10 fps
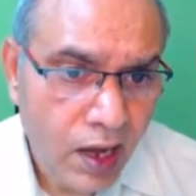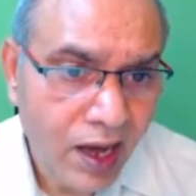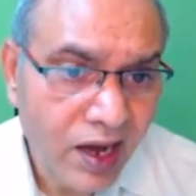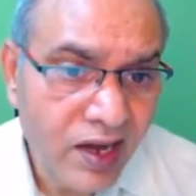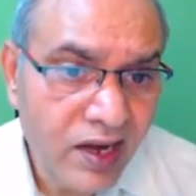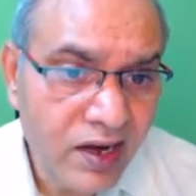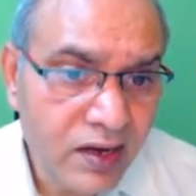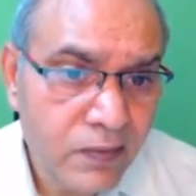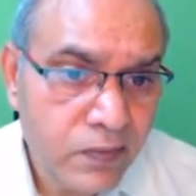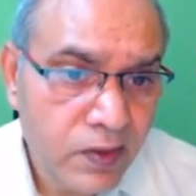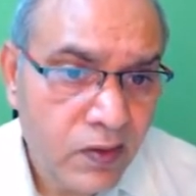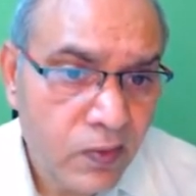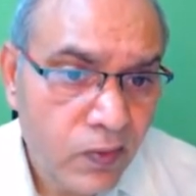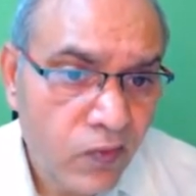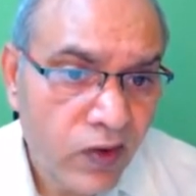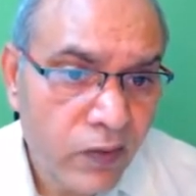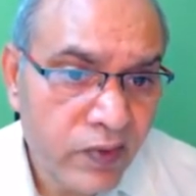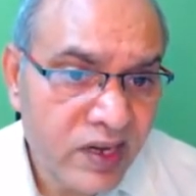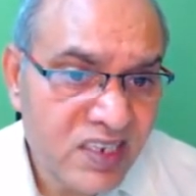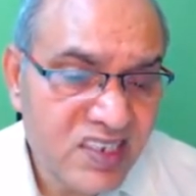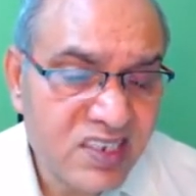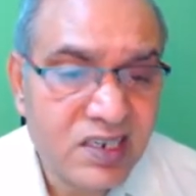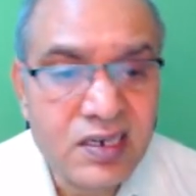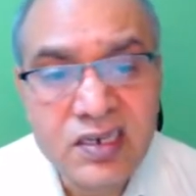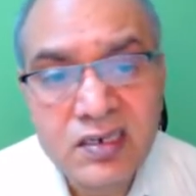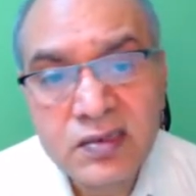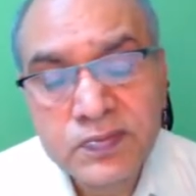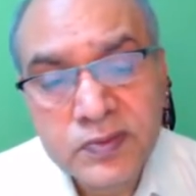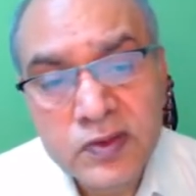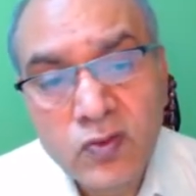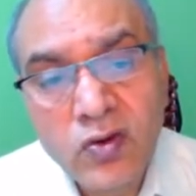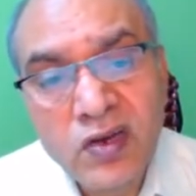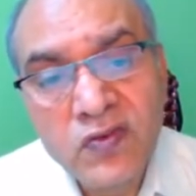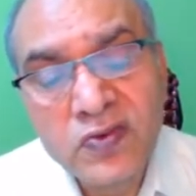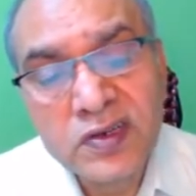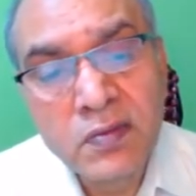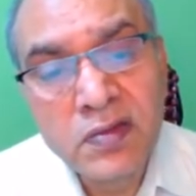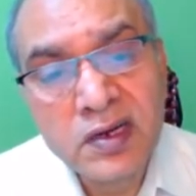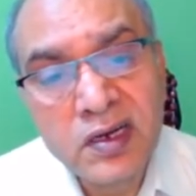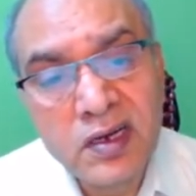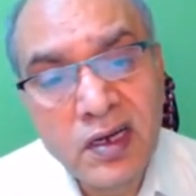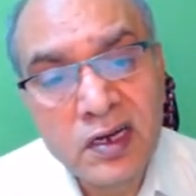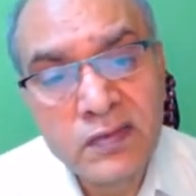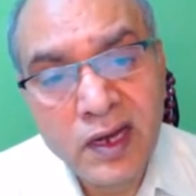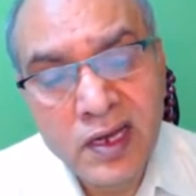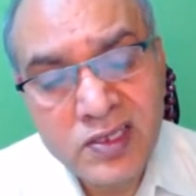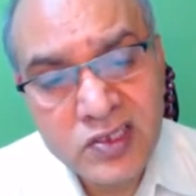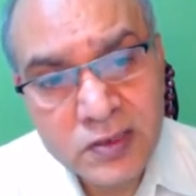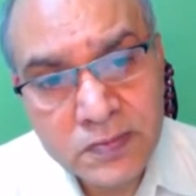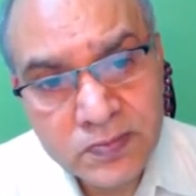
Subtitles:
Earlier, what we considered only fundamental unbalance,